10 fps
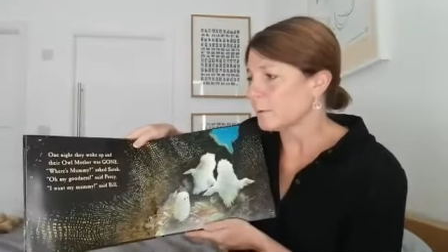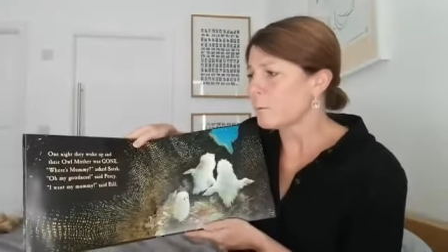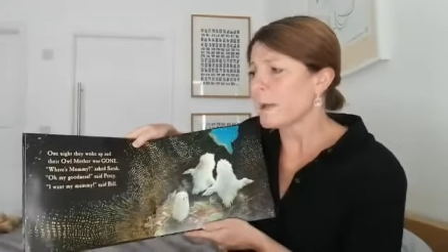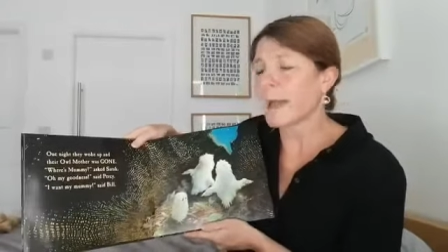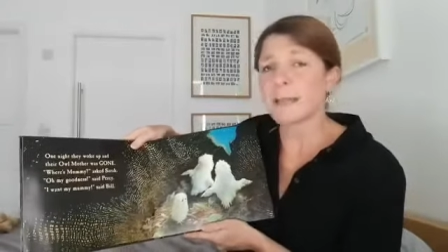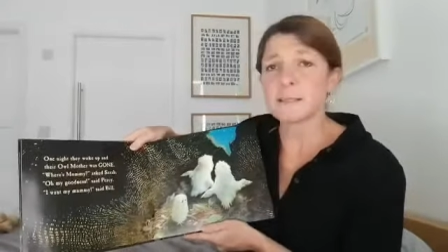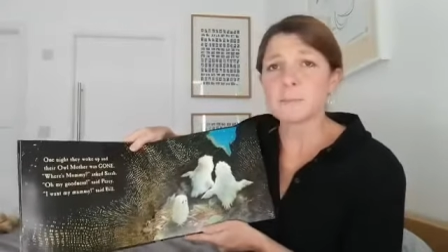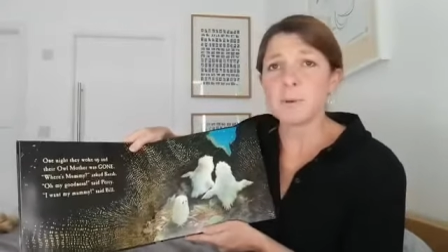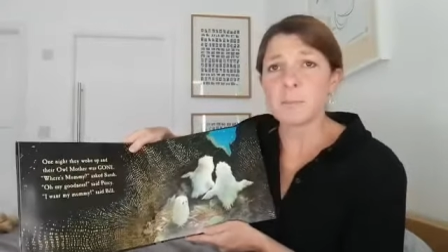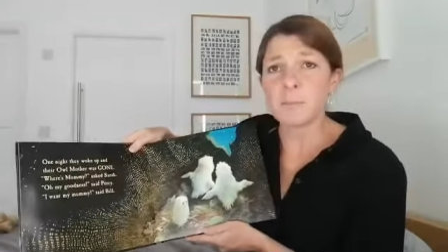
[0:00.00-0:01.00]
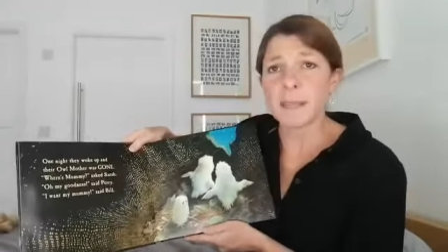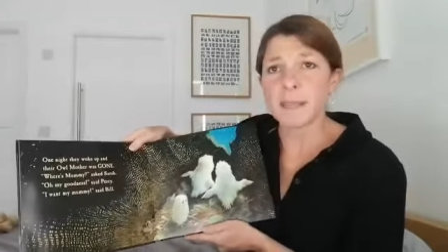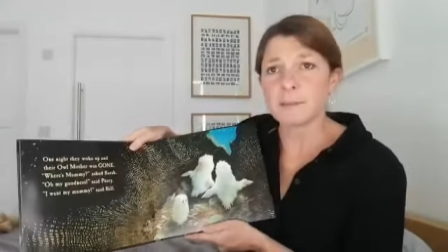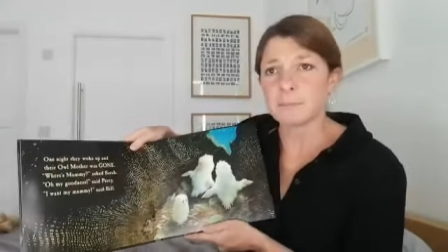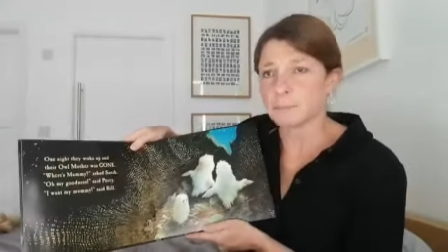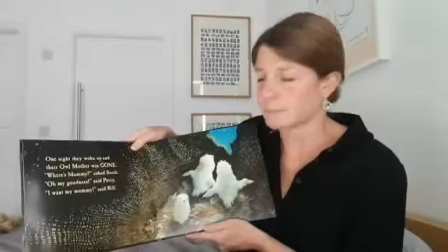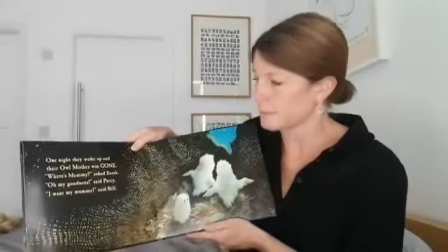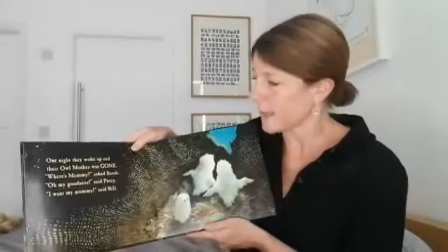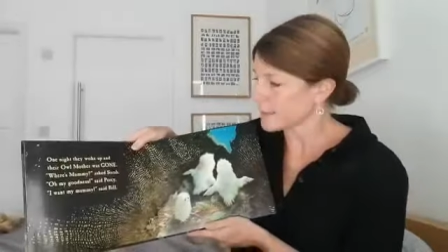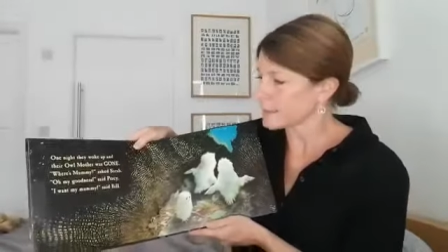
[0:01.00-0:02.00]
Where's Mummy?
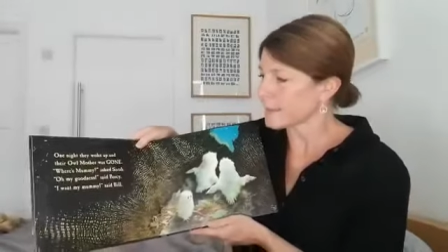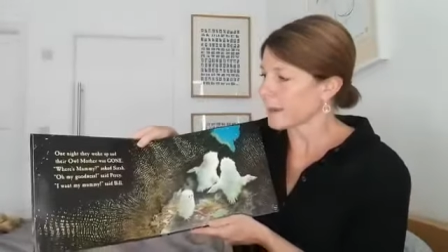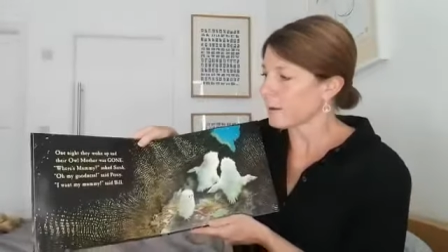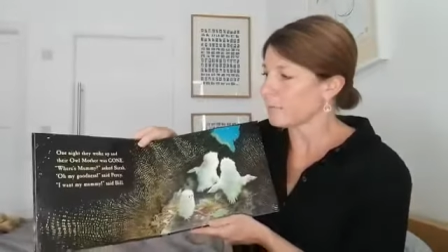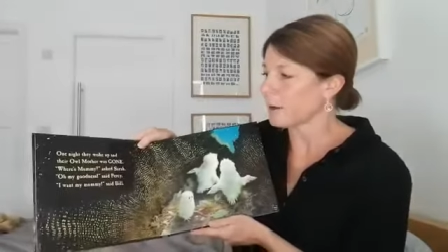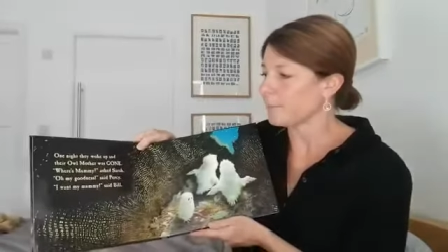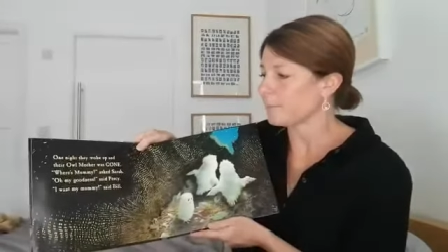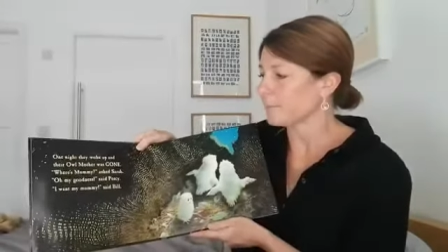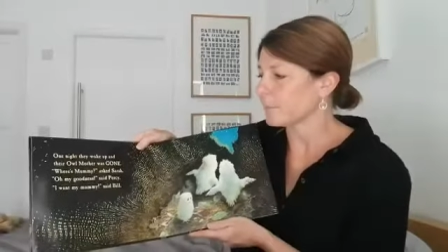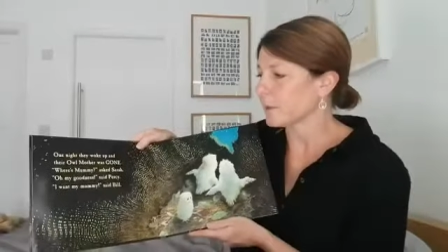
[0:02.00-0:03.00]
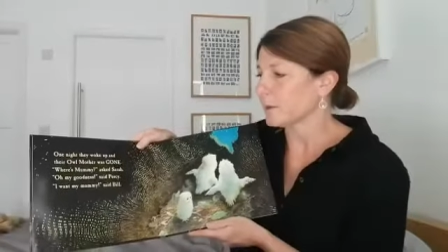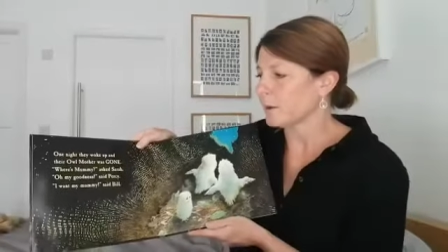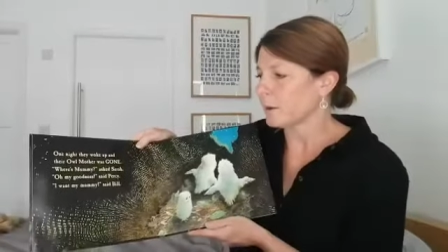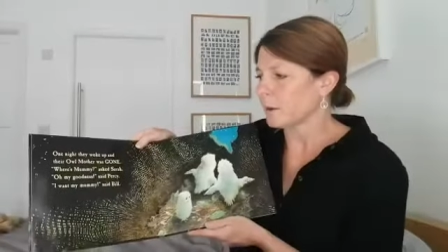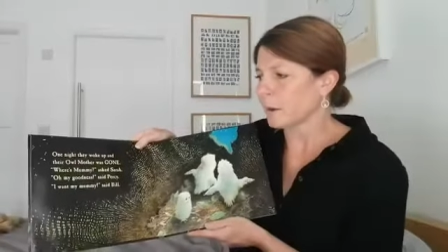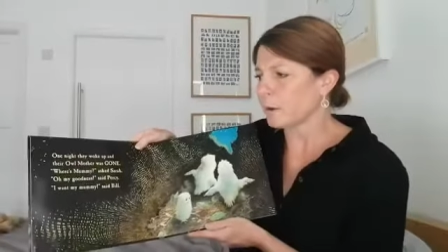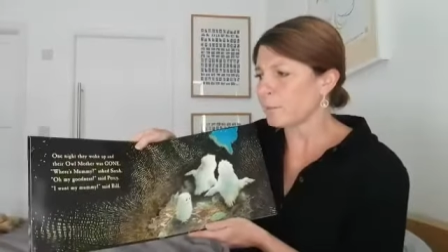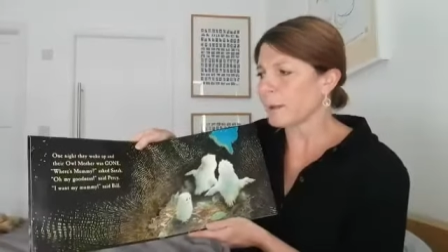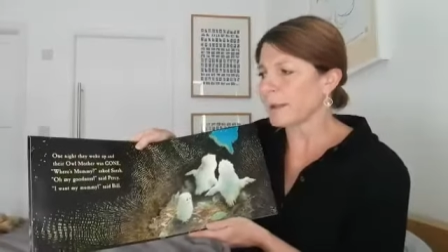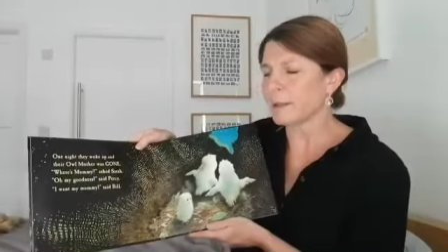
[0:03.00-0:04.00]
asked Sarah. Oh
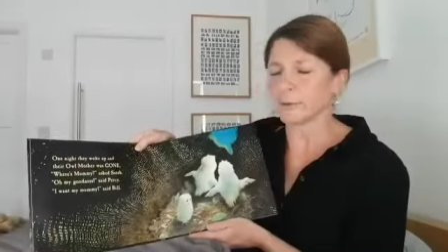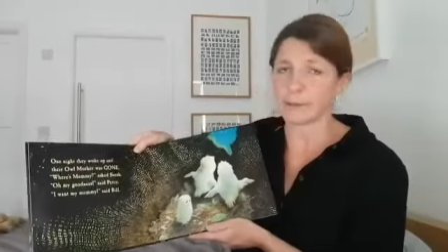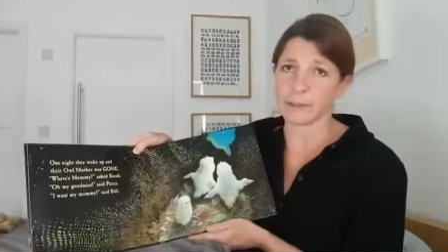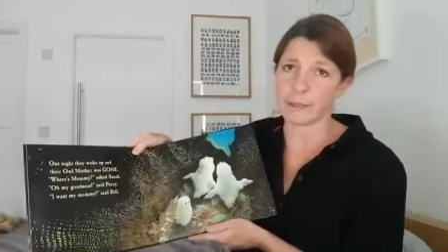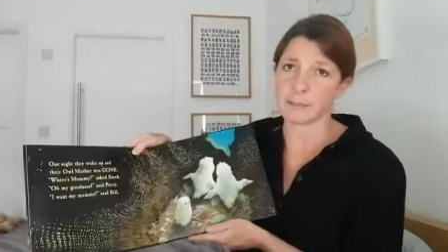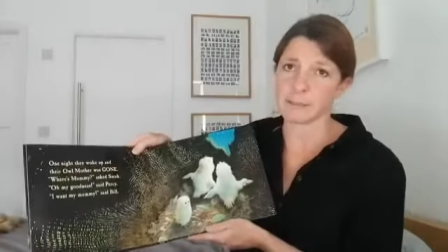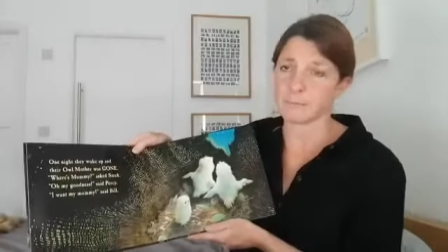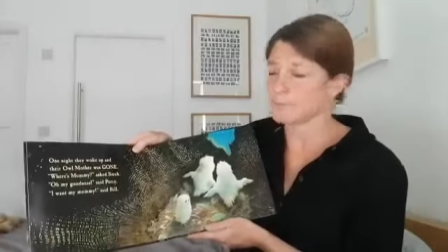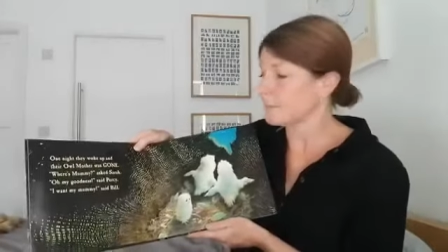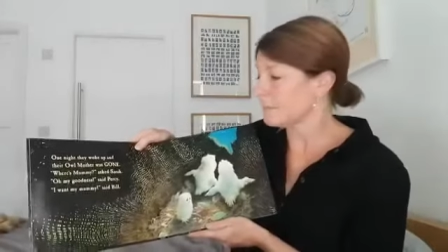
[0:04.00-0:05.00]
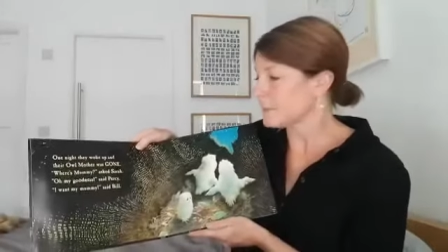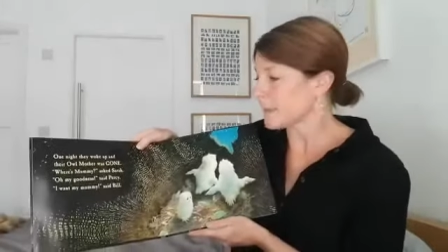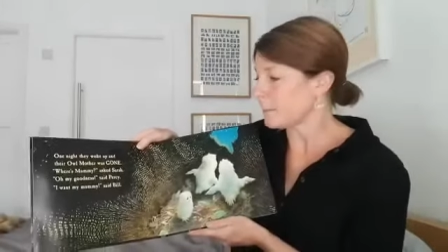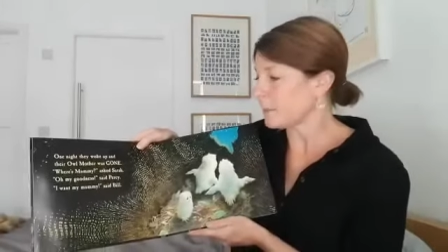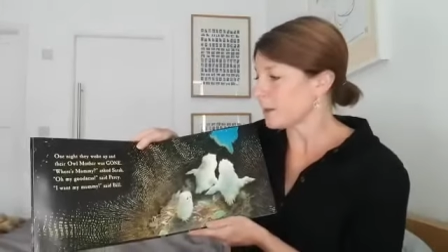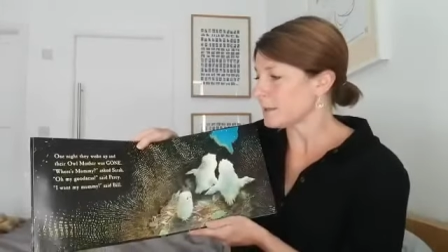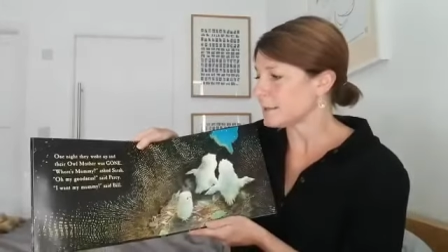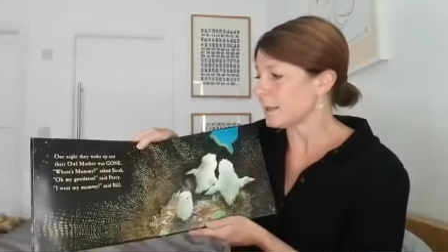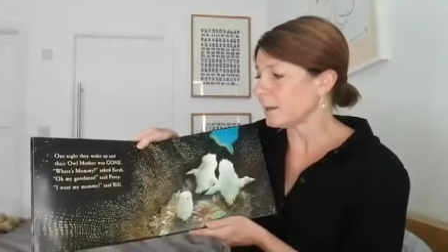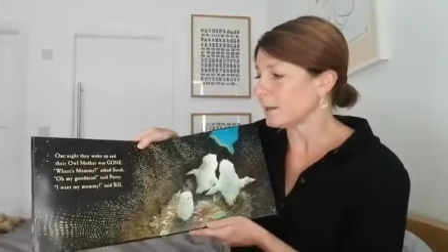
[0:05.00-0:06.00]
my goodness, said
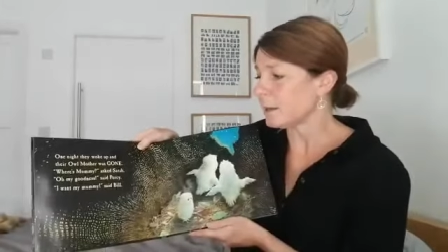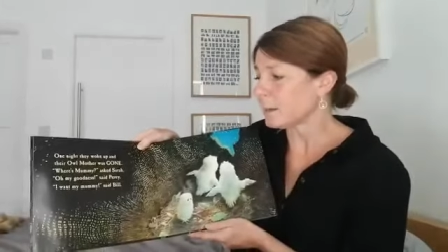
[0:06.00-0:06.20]
Percy.